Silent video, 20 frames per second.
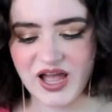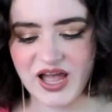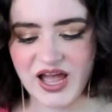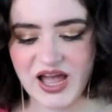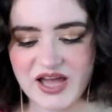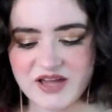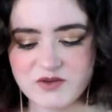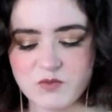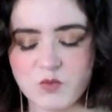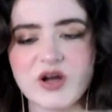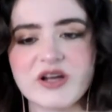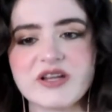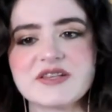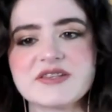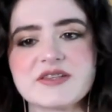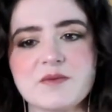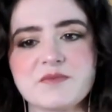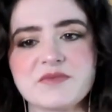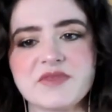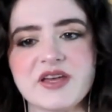had, what is
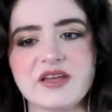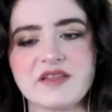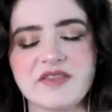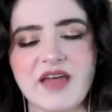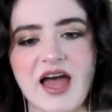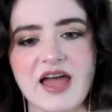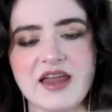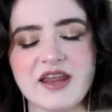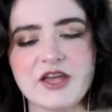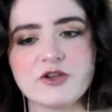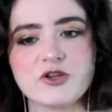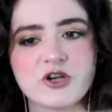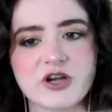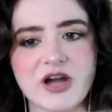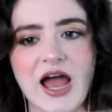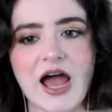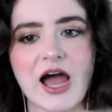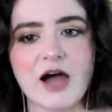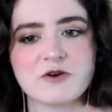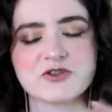something that in your
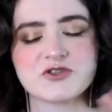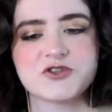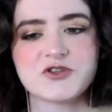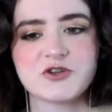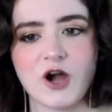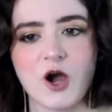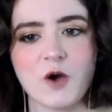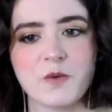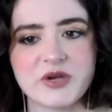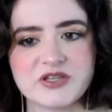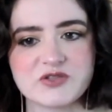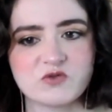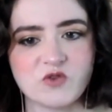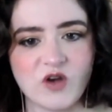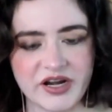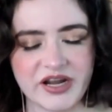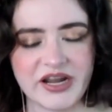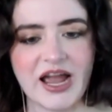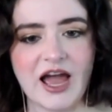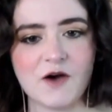house you're always
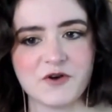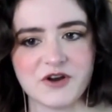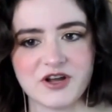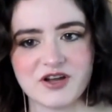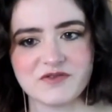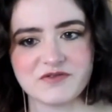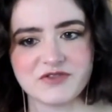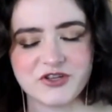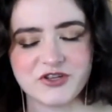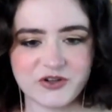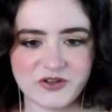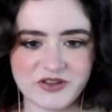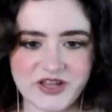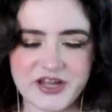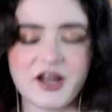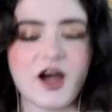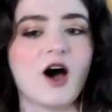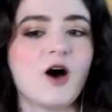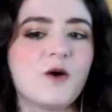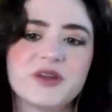running out of, that you're like,
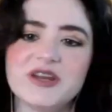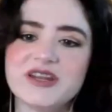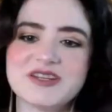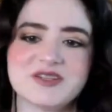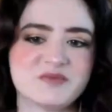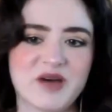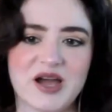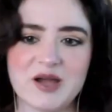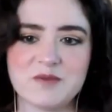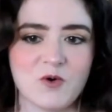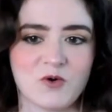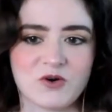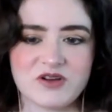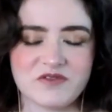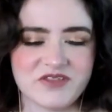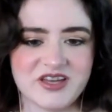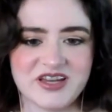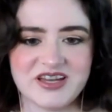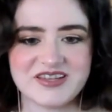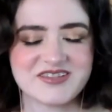oh, we need to buy more of
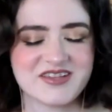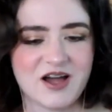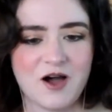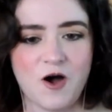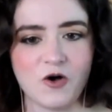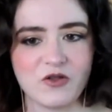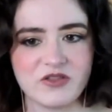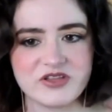this all the